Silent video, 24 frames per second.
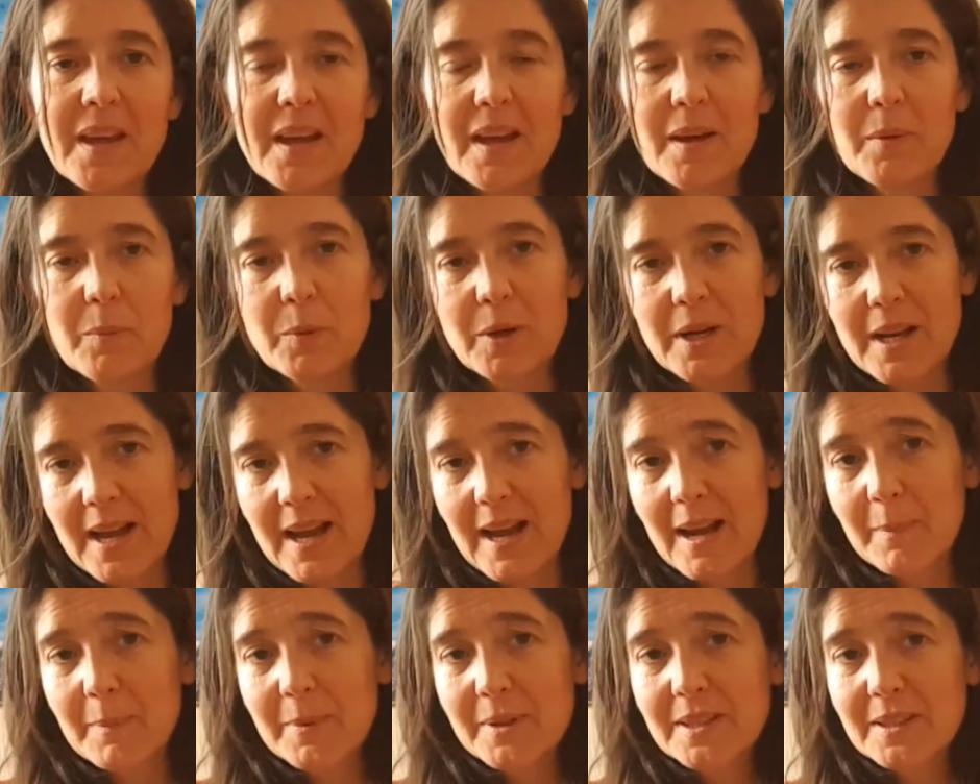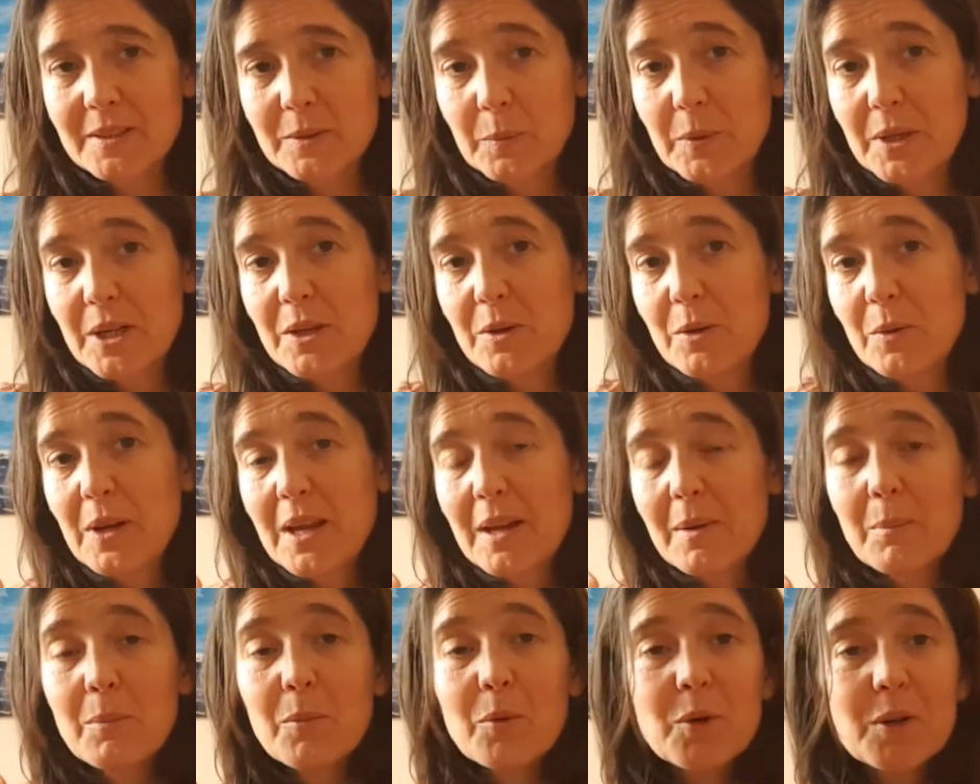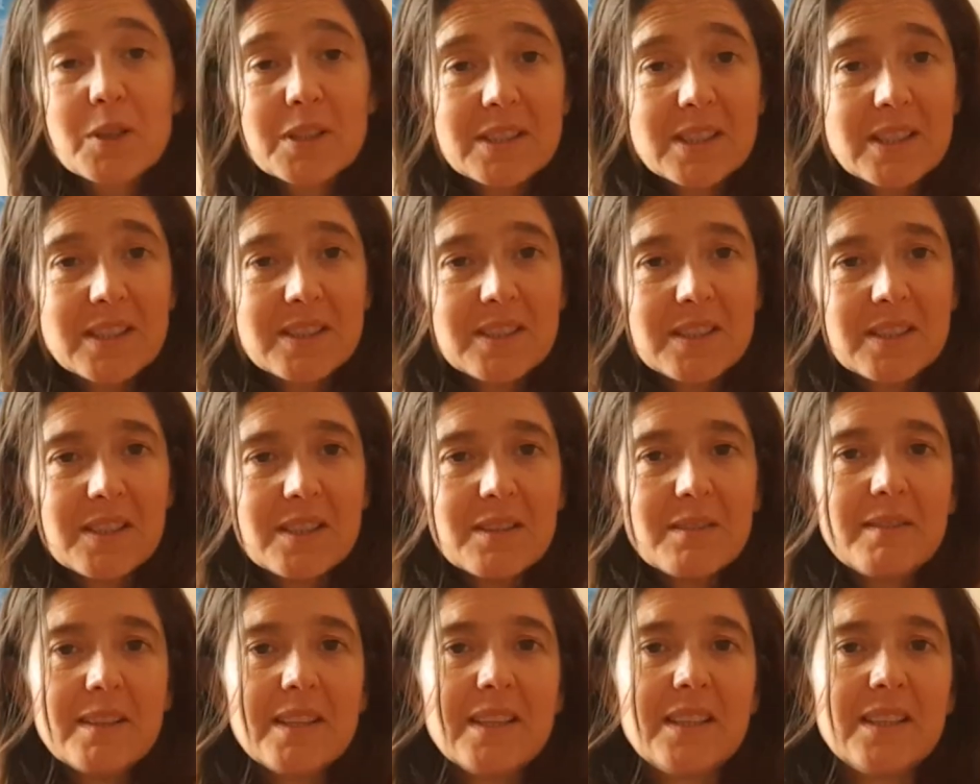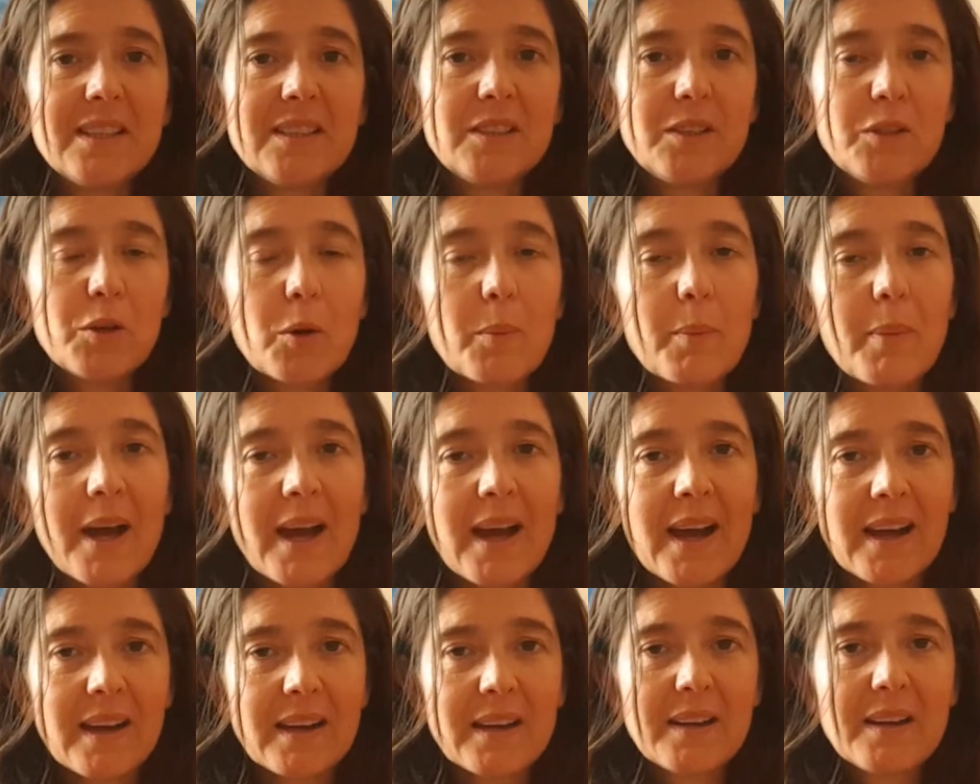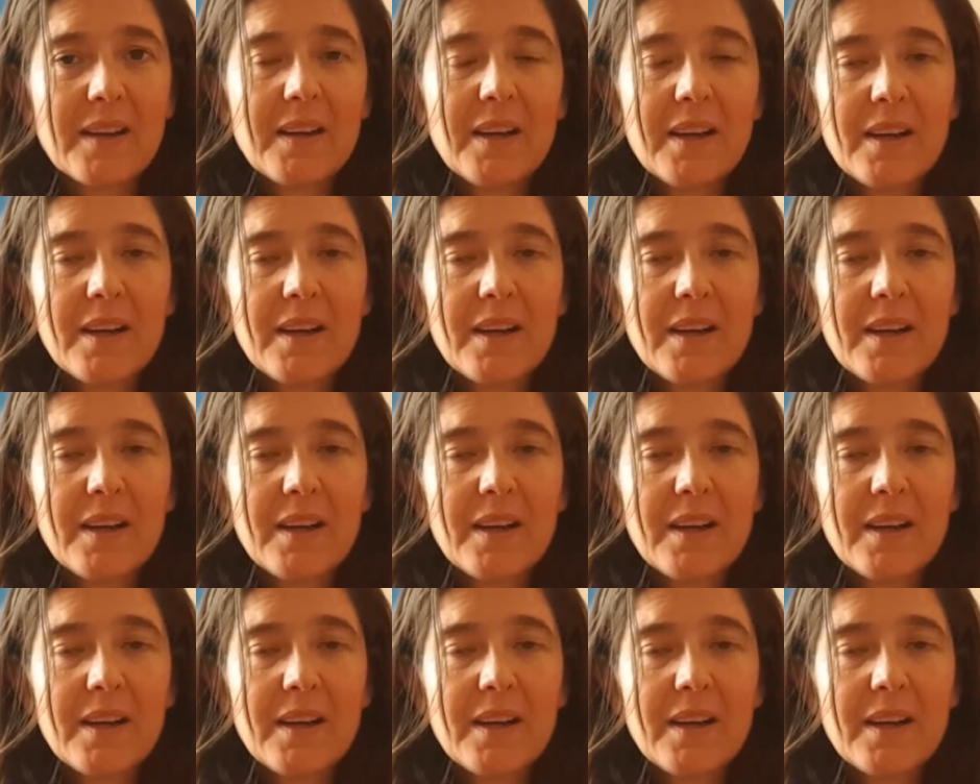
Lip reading: And what happens where you get more sensitive is your back.